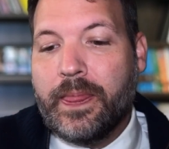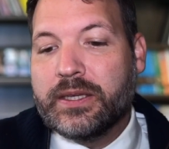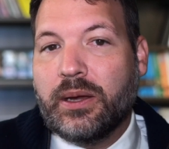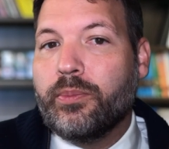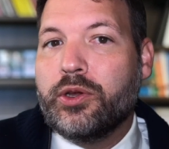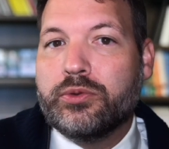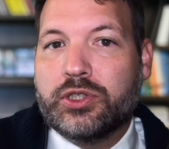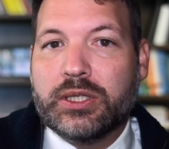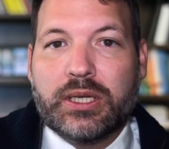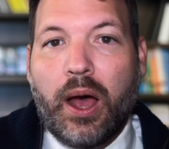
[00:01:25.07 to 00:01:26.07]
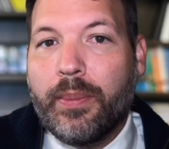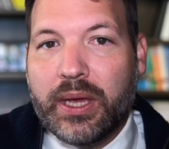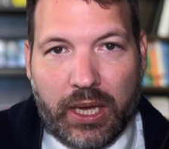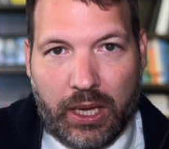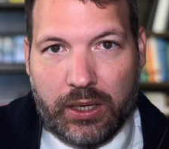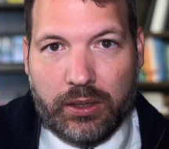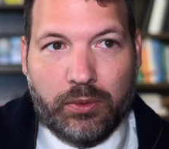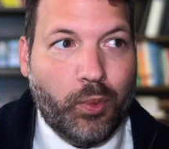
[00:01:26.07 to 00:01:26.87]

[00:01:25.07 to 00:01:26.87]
Someone who's just coming in